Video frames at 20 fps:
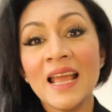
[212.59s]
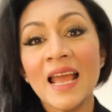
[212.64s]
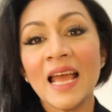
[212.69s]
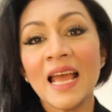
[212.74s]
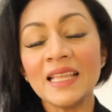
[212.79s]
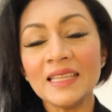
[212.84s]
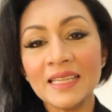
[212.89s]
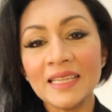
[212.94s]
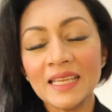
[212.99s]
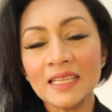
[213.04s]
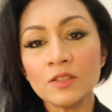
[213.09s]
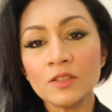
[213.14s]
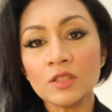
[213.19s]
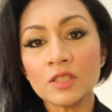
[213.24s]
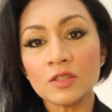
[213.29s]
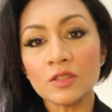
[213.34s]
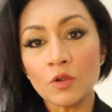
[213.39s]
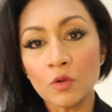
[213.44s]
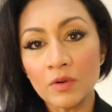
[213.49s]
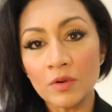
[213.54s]
And
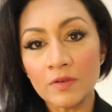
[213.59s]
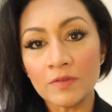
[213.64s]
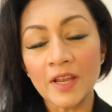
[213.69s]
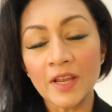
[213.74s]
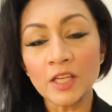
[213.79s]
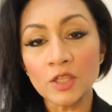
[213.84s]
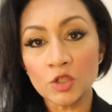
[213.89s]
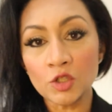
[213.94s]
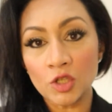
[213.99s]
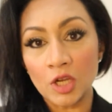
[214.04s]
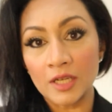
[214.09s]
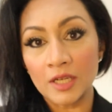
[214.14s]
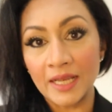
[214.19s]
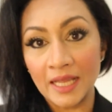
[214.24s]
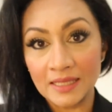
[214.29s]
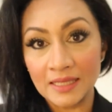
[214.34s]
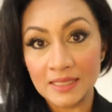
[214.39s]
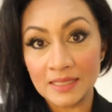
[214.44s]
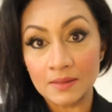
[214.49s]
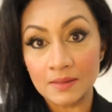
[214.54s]
then the revenge
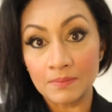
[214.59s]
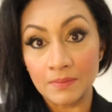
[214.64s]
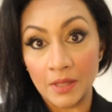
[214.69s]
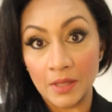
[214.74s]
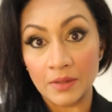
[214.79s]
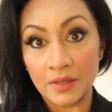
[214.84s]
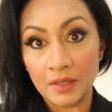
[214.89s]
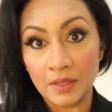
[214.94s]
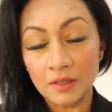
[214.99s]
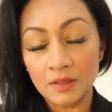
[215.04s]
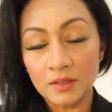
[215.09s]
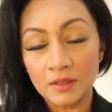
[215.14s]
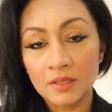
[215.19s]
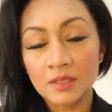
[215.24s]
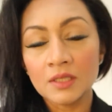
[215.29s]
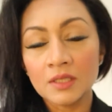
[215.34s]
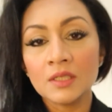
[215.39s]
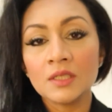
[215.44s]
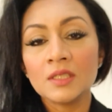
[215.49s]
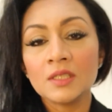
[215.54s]
against mother,
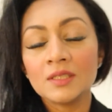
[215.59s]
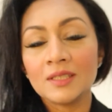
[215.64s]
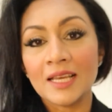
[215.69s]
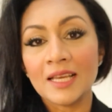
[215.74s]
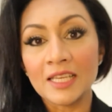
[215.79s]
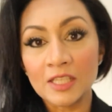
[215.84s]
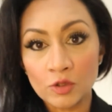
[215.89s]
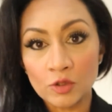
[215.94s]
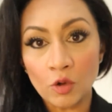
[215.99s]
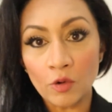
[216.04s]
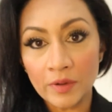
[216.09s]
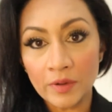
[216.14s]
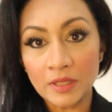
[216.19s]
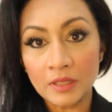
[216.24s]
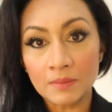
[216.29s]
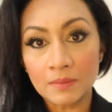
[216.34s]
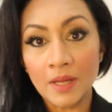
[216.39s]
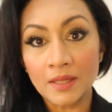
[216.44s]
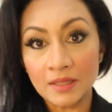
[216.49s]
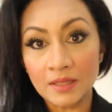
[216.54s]
the
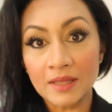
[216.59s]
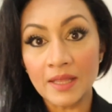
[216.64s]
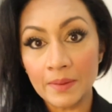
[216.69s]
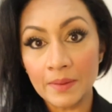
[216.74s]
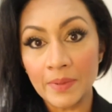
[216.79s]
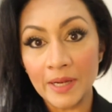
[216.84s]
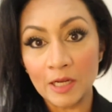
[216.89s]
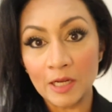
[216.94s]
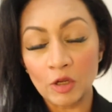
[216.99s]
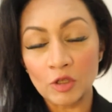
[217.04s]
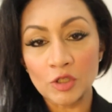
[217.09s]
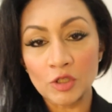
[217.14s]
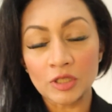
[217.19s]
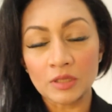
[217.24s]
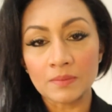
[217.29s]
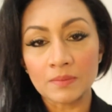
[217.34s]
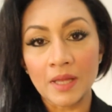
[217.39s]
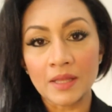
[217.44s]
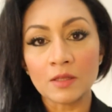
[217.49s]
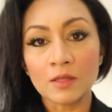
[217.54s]
historical mother, their
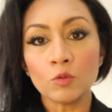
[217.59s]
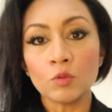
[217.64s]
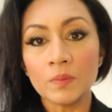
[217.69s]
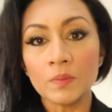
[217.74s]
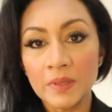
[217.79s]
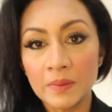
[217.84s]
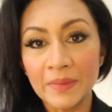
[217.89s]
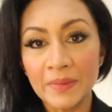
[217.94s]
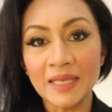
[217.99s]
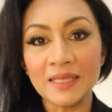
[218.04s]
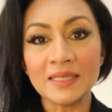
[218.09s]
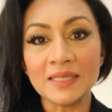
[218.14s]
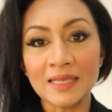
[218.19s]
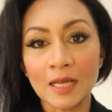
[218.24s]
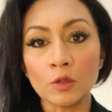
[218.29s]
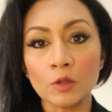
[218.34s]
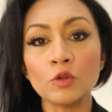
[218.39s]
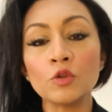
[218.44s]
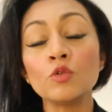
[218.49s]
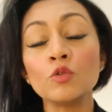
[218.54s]
biological mother, will be meted
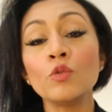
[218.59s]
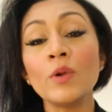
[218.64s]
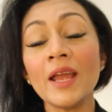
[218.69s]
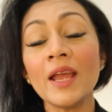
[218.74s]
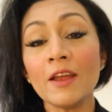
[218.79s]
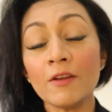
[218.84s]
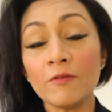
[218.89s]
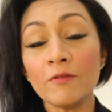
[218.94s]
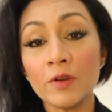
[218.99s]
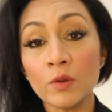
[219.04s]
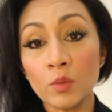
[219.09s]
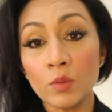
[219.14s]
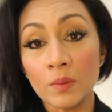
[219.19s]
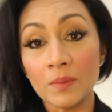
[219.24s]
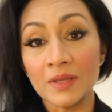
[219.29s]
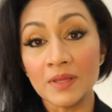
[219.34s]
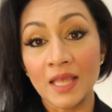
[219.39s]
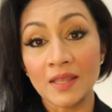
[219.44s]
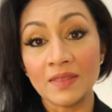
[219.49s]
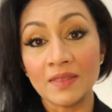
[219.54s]
out through every
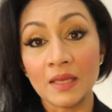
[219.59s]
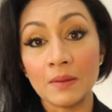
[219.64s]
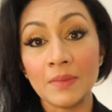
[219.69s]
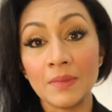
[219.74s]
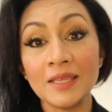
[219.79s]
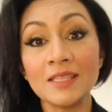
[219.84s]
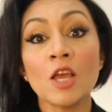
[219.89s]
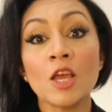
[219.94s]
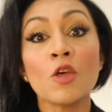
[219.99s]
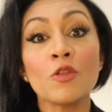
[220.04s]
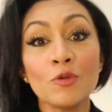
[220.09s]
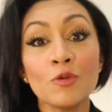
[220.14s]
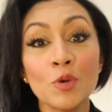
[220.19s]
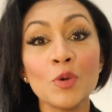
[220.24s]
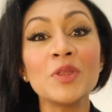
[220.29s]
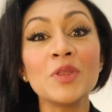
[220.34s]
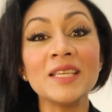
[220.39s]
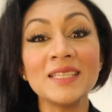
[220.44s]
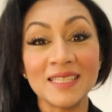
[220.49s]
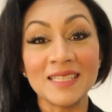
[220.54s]
woman that they meet
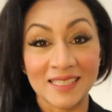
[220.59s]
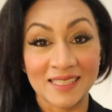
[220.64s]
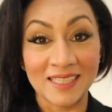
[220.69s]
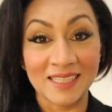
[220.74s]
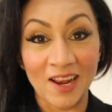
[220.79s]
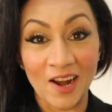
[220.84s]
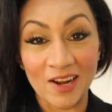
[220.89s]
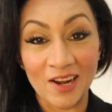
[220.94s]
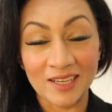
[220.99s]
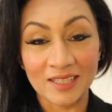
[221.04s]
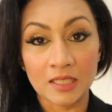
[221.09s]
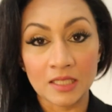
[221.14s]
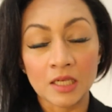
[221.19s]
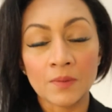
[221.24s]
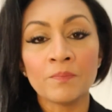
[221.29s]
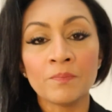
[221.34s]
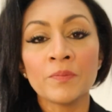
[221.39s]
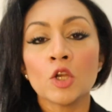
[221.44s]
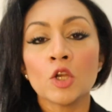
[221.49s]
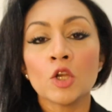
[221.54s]
through the discard.
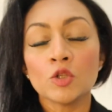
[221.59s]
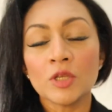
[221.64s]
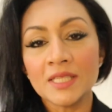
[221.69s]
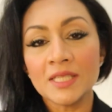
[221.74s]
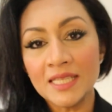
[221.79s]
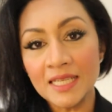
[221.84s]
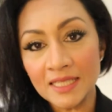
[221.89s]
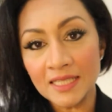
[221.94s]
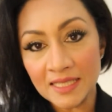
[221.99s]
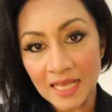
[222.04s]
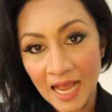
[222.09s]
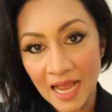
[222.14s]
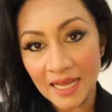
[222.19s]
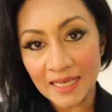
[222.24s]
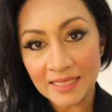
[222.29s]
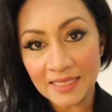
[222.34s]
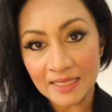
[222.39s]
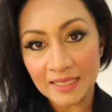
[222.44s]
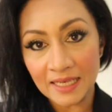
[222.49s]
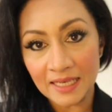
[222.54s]
They seek to
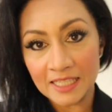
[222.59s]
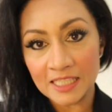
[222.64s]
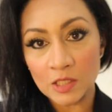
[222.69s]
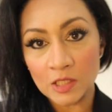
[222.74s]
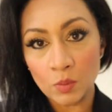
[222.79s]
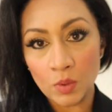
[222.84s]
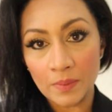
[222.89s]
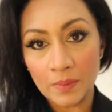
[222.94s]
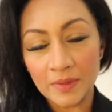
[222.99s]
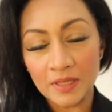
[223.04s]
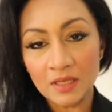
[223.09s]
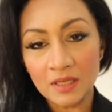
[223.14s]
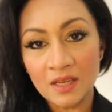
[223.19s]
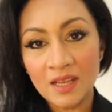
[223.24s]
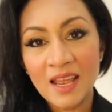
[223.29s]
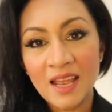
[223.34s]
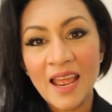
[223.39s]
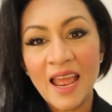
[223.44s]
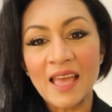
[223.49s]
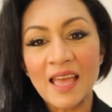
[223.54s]
idealize the
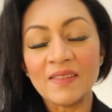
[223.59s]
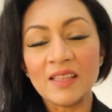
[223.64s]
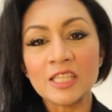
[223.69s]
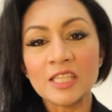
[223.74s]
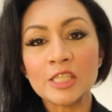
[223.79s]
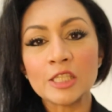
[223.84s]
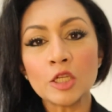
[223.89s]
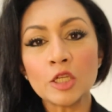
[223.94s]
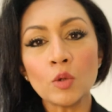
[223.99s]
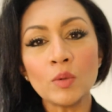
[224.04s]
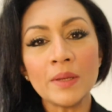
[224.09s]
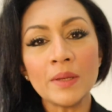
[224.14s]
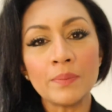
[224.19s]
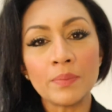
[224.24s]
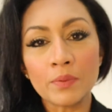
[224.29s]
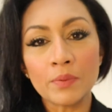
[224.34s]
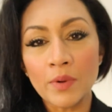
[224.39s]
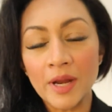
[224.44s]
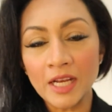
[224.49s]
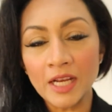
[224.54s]
woman and then slowly
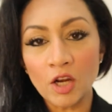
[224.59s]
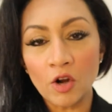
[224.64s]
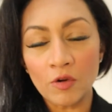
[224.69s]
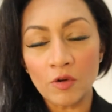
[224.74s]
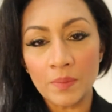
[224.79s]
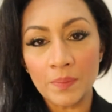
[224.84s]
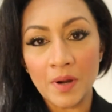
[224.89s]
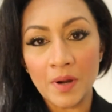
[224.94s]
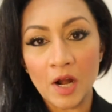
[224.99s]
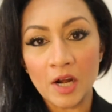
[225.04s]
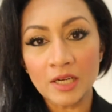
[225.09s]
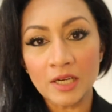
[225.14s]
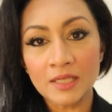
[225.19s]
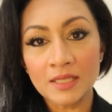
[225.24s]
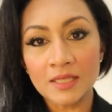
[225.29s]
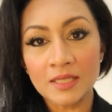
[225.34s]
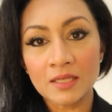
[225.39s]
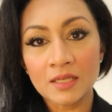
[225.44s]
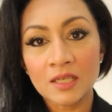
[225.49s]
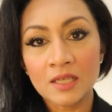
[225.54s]
break her
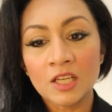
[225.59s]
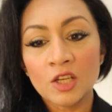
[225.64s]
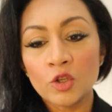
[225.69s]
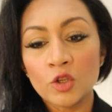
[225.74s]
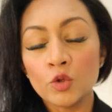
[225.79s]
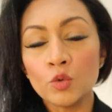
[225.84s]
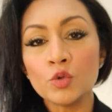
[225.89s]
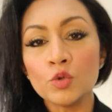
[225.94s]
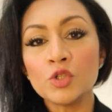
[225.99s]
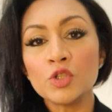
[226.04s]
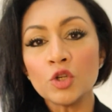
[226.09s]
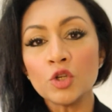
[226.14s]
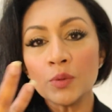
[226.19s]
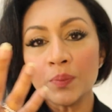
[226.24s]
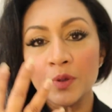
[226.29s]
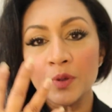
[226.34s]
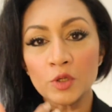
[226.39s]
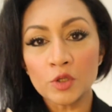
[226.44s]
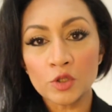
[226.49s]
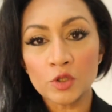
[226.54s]
apart,
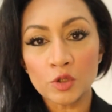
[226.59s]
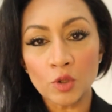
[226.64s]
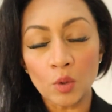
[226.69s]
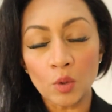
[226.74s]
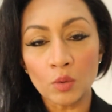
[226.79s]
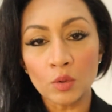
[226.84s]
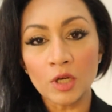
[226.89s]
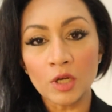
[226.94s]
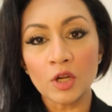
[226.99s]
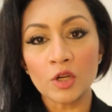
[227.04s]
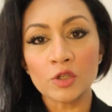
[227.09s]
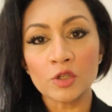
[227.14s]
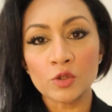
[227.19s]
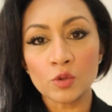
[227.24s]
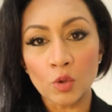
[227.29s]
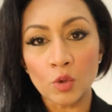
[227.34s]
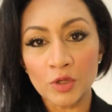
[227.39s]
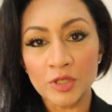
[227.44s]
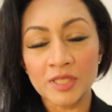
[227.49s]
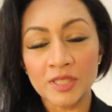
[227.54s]
usurp her soul, her
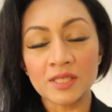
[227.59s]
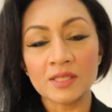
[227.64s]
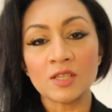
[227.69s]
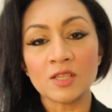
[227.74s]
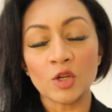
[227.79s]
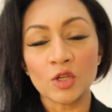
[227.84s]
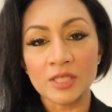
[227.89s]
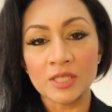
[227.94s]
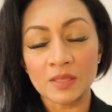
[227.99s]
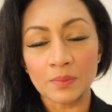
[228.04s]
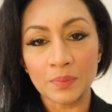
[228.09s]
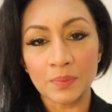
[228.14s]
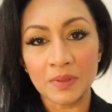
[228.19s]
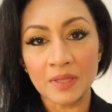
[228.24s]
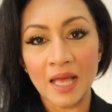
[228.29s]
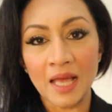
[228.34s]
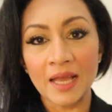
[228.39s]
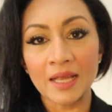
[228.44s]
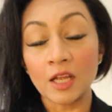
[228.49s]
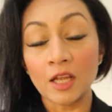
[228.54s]
sources, her
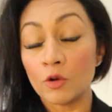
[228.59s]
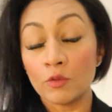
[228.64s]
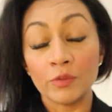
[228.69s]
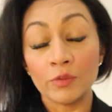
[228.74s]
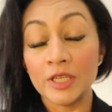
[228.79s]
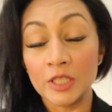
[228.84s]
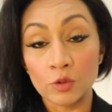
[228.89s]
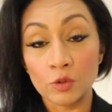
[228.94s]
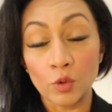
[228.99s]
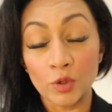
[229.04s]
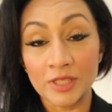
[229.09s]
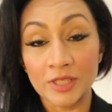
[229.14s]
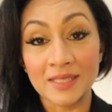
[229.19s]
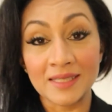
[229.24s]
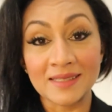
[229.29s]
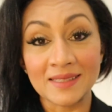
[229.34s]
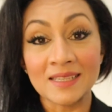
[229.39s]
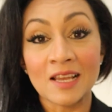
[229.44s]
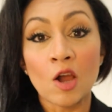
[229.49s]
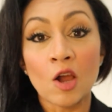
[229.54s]
supply, her
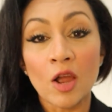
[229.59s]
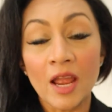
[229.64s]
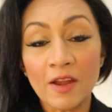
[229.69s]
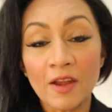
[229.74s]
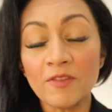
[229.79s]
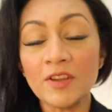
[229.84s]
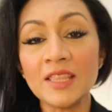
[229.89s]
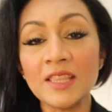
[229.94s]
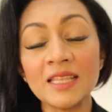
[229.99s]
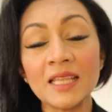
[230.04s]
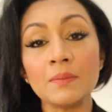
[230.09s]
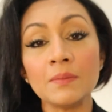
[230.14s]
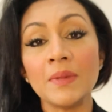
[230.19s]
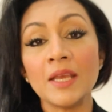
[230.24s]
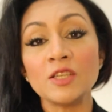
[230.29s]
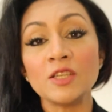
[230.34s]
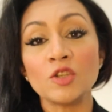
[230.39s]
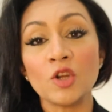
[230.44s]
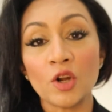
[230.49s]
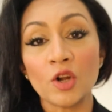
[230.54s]
resources, everything that
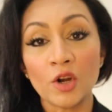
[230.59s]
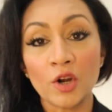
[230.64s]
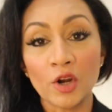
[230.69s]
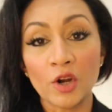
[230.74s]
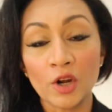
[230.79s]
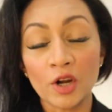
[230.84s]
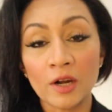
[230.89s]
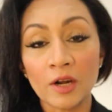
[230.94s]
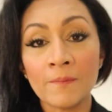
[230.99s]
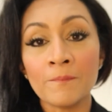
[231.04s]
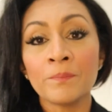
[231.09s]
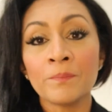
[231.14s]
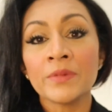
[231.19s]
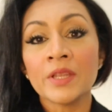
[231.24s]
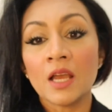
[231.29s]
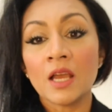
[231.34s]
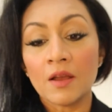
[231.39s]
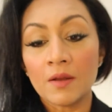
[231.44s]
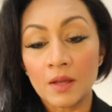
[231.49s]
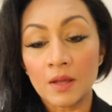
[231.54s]
makes her her,
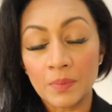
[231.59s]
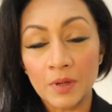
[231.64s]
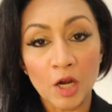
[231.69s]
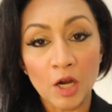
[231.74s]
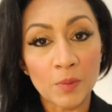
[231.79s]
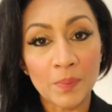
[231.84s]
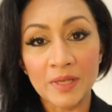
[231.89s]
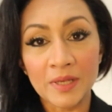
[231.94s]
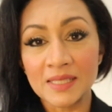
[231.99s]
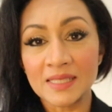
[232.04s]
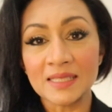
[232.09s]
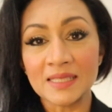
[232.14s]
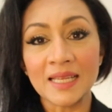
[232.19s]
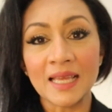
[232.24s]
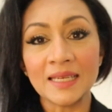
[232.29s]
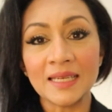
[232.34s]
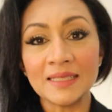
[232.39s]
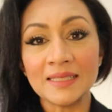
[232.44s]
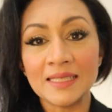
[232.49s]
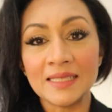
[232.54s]
uh, her
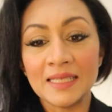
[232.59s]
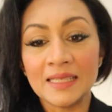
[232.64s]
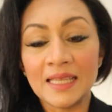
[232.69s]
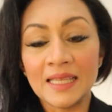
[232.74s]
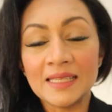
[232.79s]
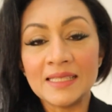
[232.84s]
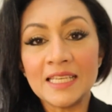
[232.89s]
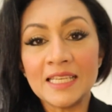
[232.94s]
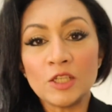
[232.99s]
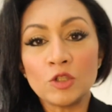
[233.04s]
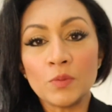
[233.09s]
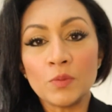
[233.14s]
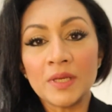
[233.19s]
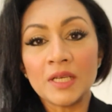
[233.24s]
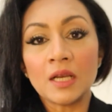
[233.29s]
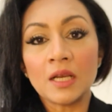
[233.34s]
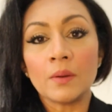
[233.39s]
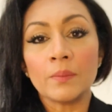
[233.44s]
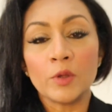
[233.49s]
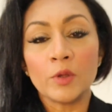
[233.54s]
personality. They seek to
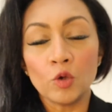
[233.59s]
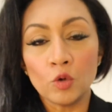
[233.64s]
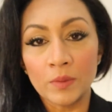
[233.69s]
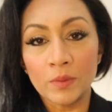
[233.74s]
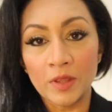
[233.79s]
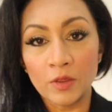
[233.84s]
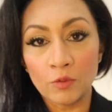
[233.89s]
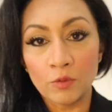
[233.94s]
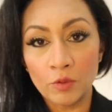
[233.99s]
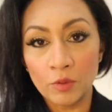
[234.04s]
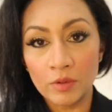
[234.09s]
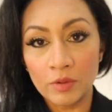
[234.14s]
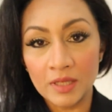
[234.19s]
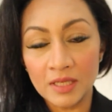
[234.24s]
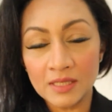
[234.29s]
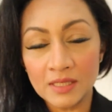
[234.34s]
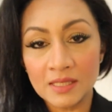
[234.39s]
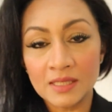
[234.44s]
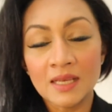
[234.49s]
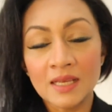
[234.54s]
become human through
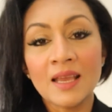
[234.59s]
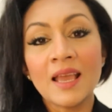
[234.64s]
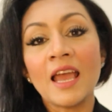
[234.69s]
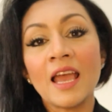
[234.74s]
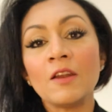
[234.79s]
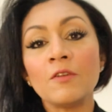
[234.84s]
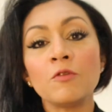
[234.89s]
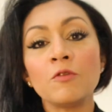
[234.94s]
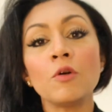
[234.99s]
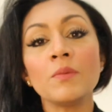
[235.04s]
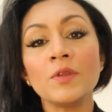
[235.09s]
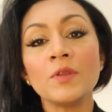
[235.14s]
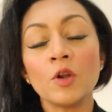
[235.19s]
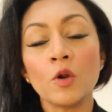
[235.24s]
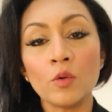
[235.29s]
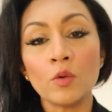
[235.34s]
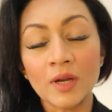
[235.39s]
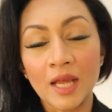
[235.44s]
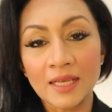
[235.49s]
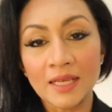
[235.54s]
this and form their
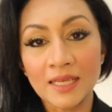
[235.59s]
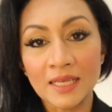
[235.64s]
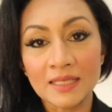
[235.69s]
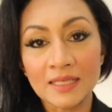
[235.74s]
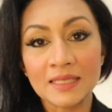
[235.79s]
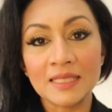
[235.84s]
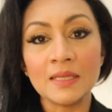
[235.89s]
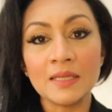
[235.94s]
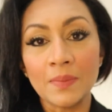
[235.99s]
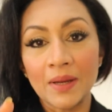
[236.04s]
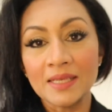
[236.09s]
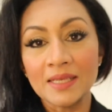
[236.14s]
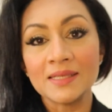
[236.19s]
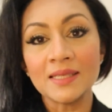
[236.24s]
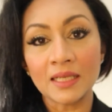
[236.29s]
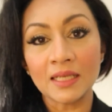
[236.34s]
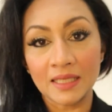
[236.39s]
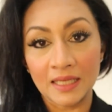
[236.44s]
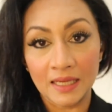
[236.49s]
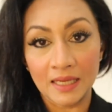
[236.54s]
own identity by
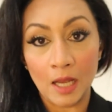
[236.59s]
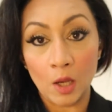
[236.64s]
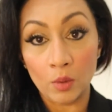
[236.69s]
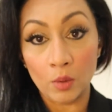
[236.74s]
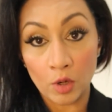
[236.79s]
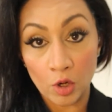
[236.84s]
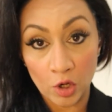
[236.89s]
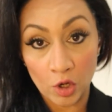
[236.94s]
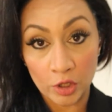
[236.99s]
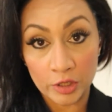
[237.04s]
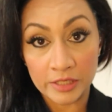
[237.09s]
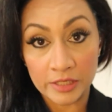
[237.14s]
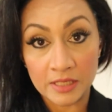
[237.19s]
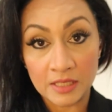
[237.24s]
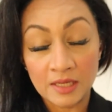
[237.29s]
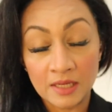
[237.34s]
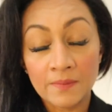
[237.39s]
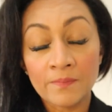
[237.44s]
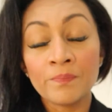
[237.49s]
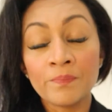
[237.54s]
sucking out hers.